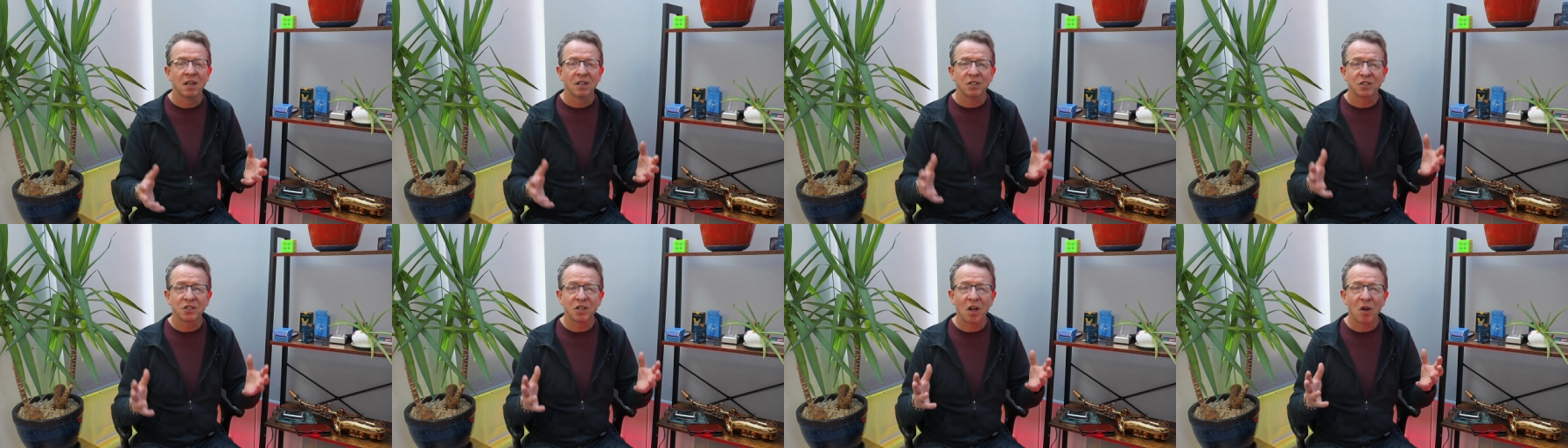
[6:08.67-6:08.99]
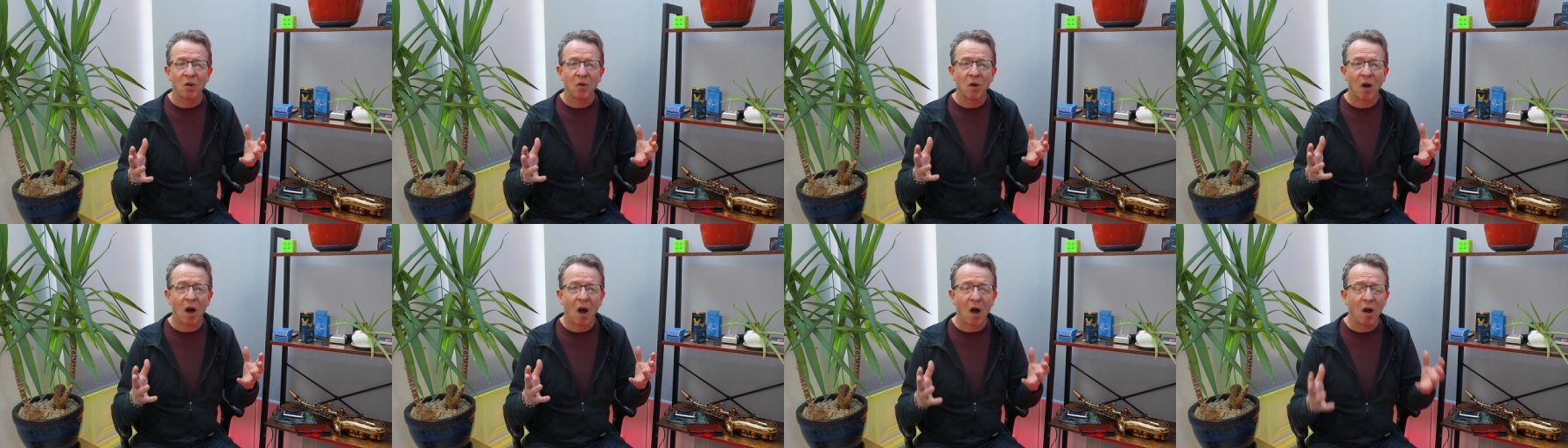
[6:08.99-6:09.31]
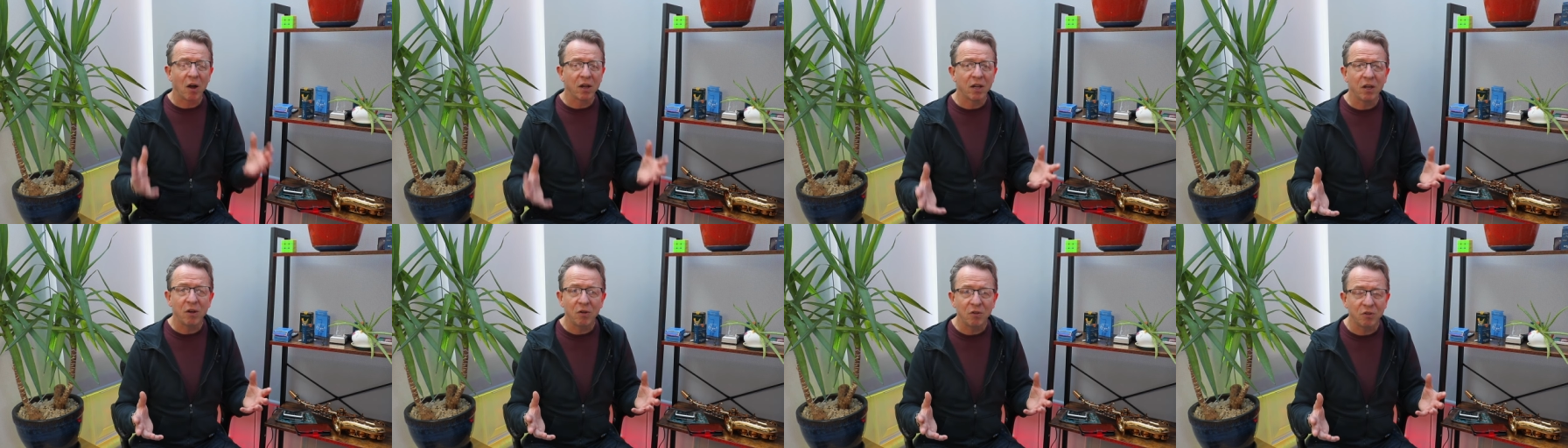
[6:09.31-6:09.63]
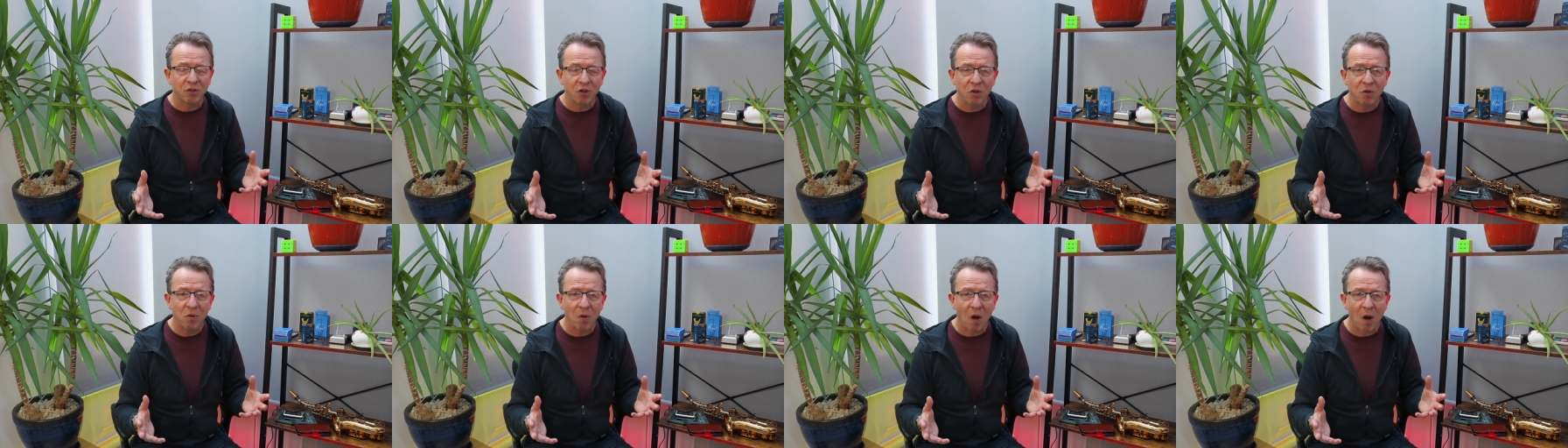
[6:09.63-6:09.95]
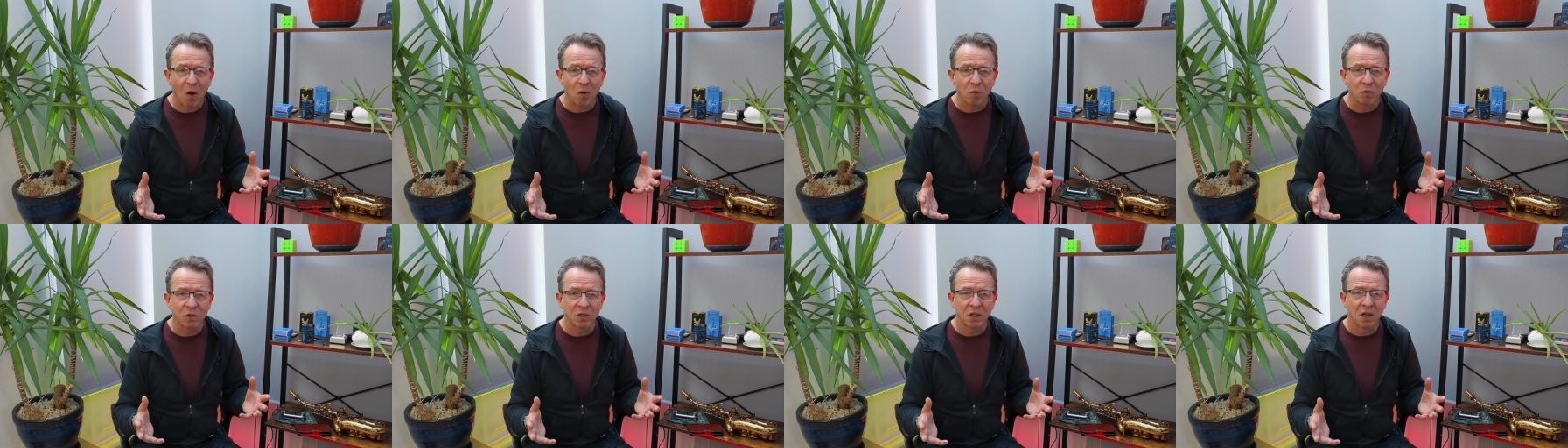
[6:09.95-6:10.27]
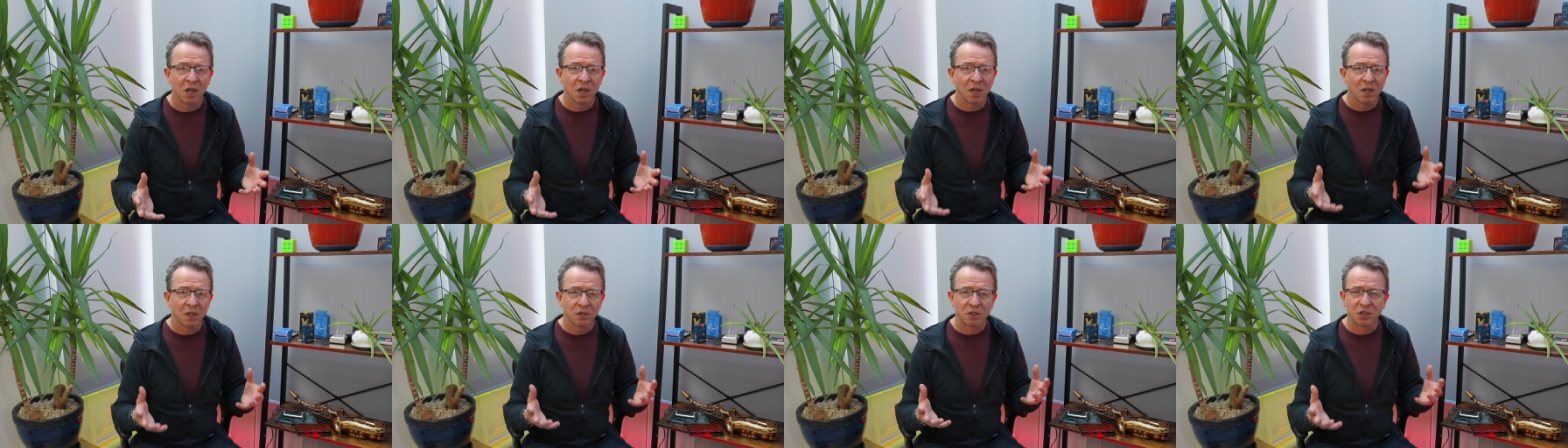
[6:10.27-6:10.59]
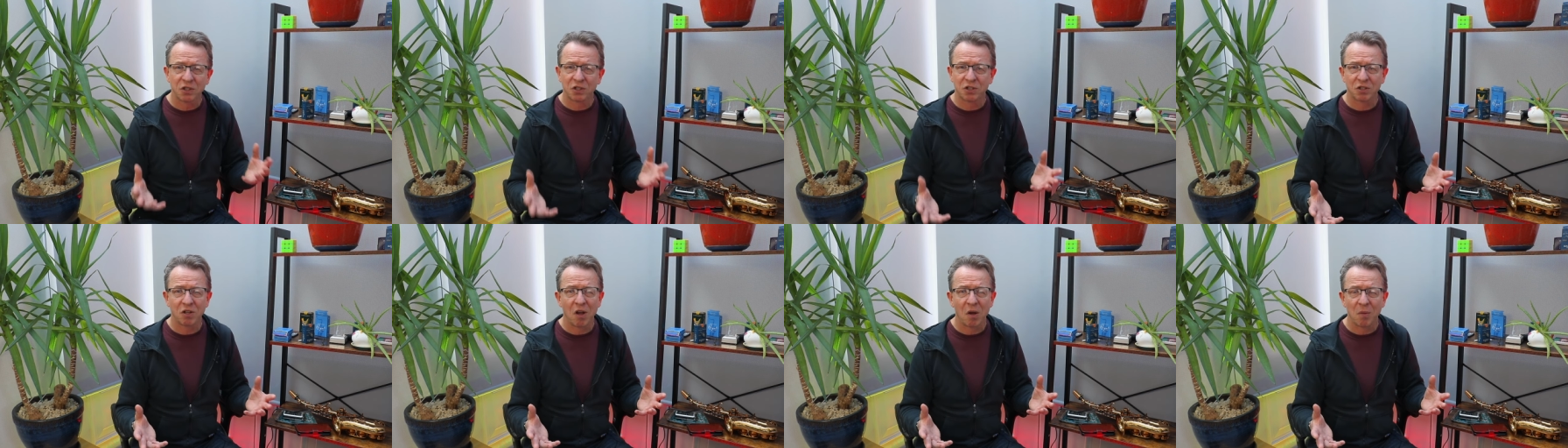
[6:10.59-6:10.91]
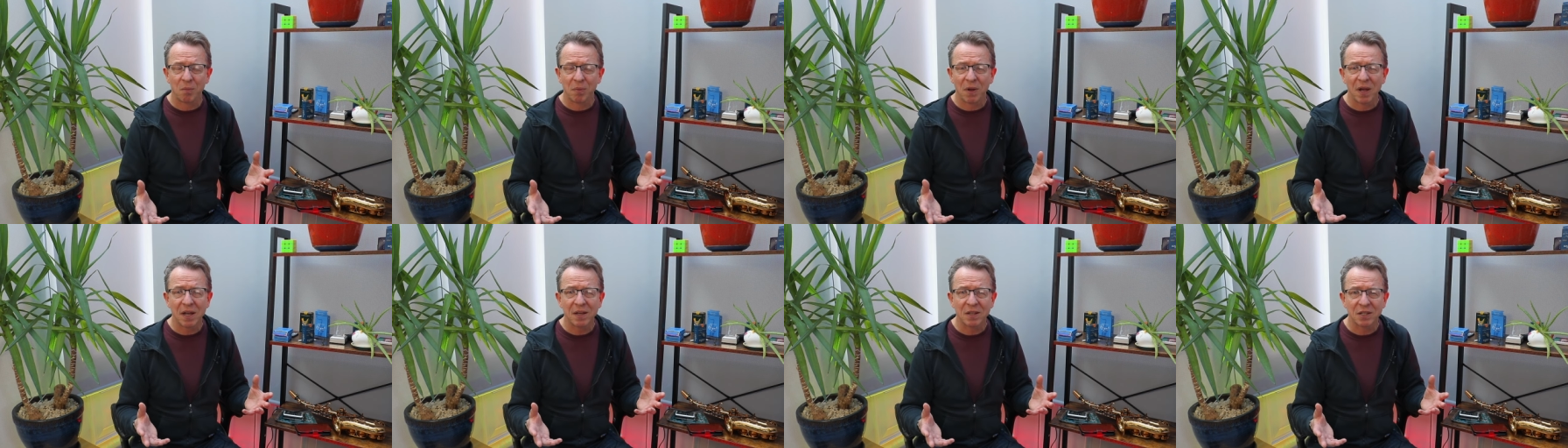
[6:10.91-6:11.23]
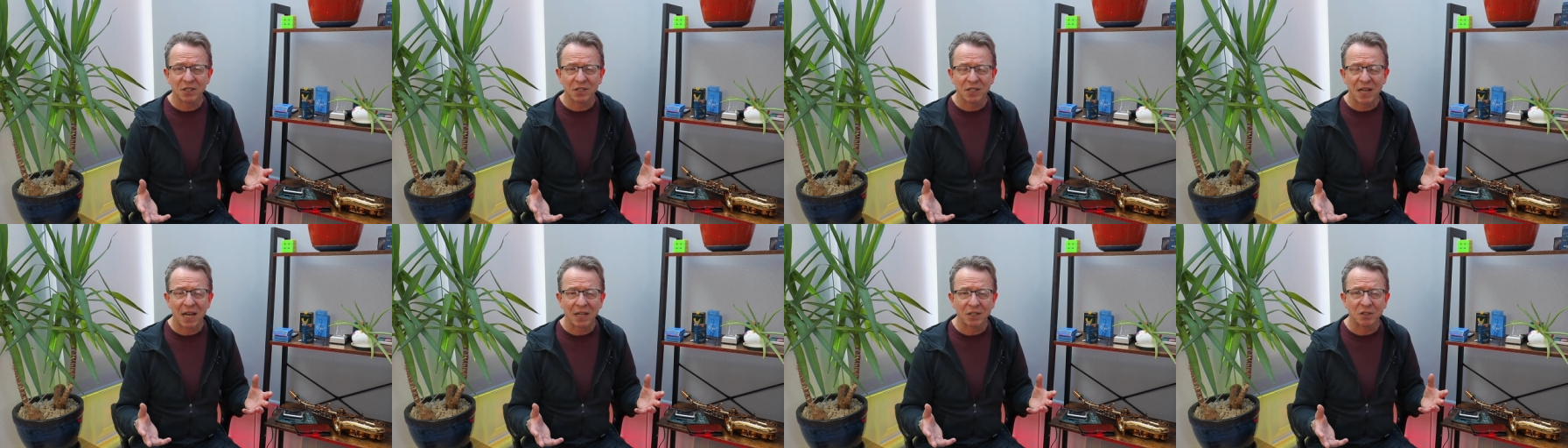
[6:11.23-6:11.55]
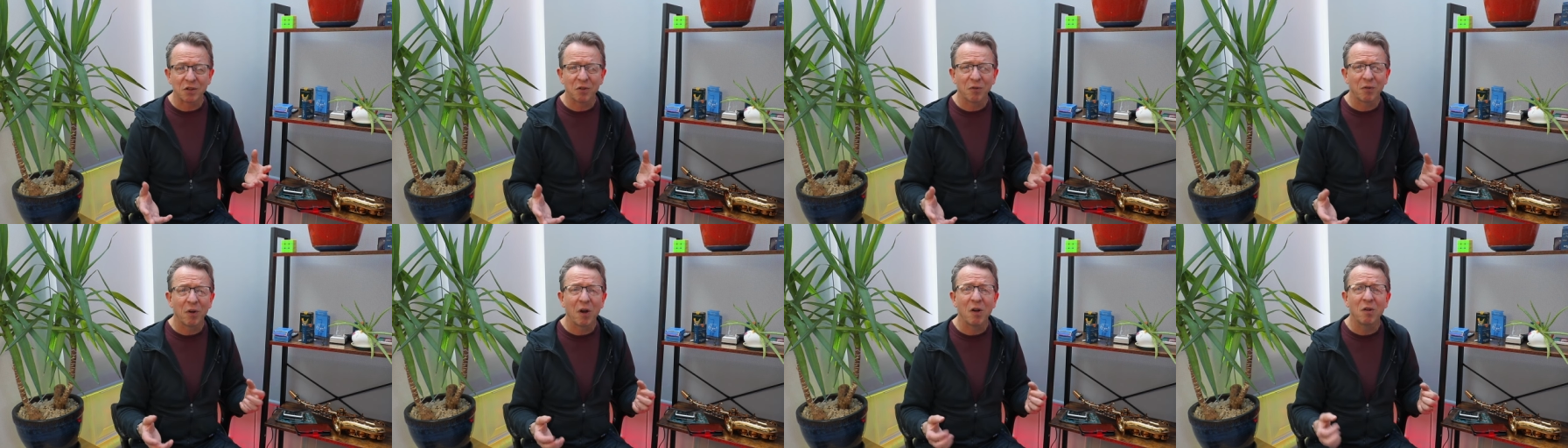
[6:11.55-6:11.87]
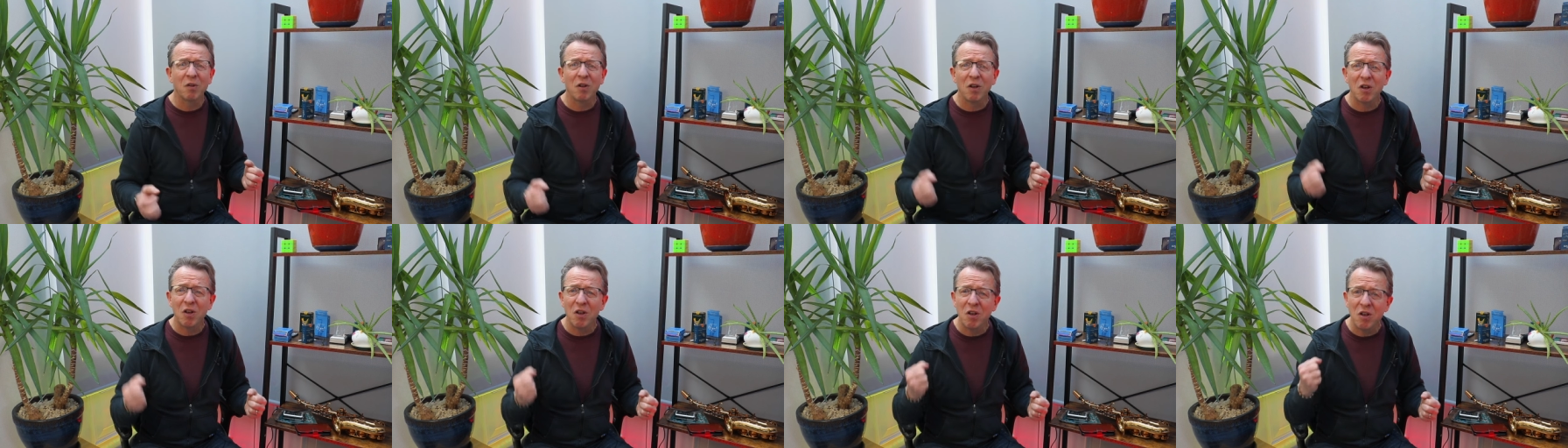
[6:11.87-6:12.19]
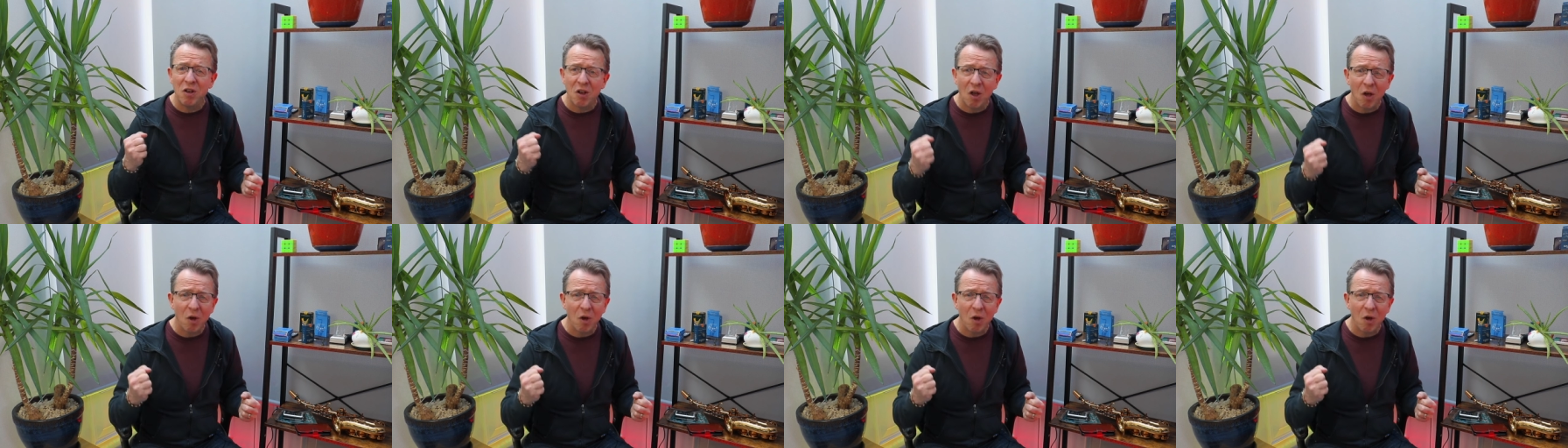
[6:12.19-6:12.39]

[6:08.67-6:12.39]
So, are you too old to start playing the saxophone?